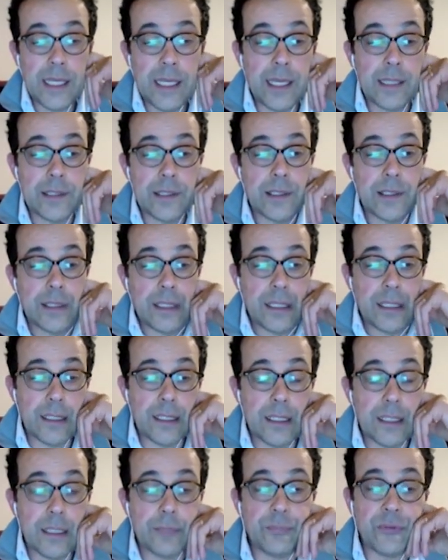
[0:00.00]

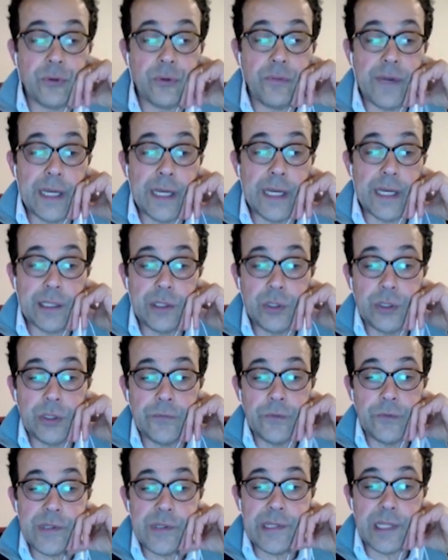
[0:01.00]
It provided
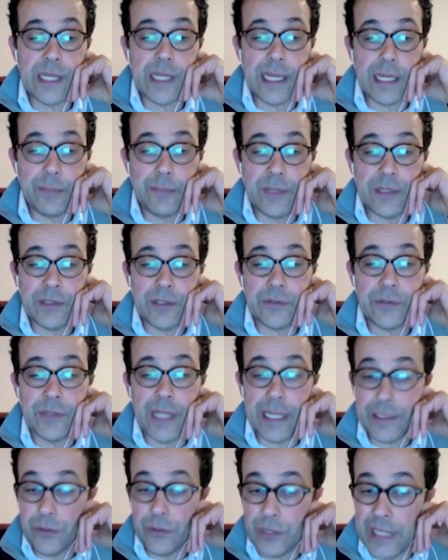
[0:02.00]
universal
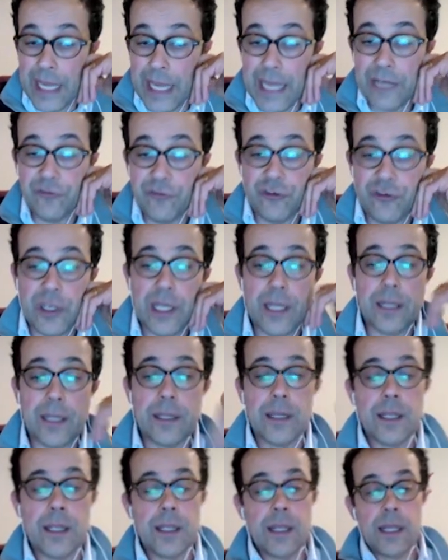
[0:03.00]
elementary
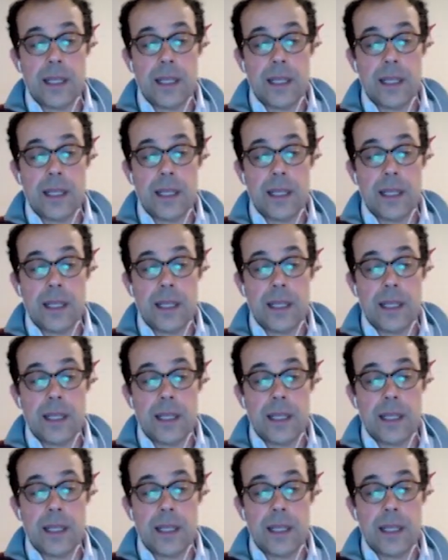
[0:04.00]
education,